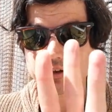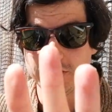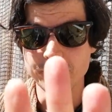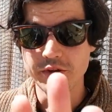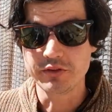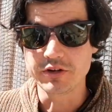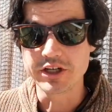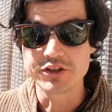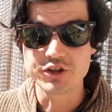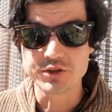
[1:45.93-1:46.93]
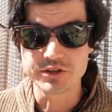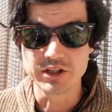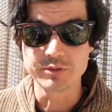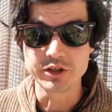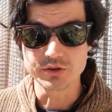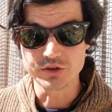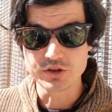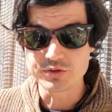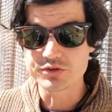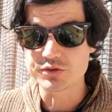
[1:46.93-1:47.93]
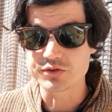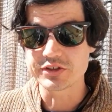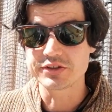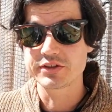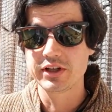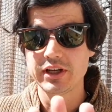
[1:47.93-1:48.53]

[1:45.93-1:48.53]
Number three, choose and limit your news sources.